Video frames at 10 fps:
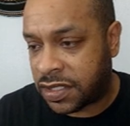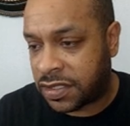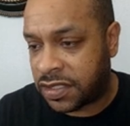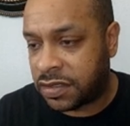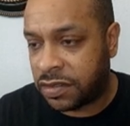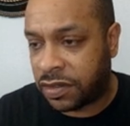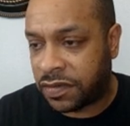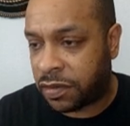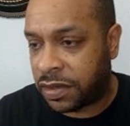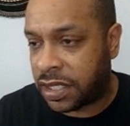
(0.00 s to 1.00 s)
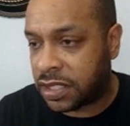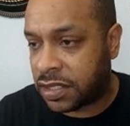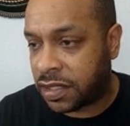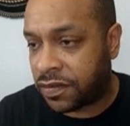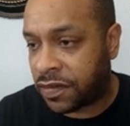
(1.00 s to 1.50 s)
Just you don't even have to read
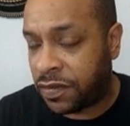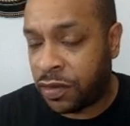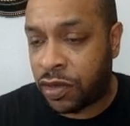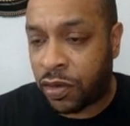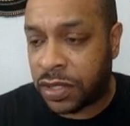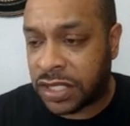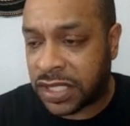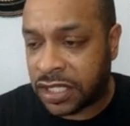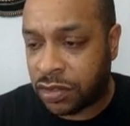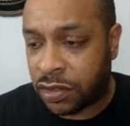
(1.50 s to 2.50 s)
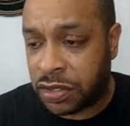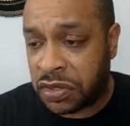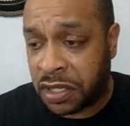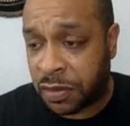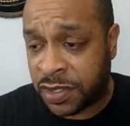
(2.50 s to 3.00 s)
this stuff. If you know the site you're going
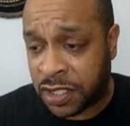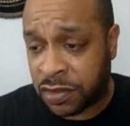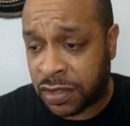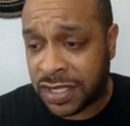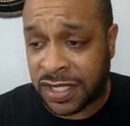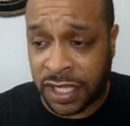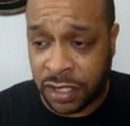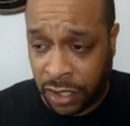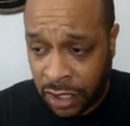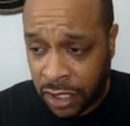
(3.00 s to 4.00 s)
to, 100% you're on that site,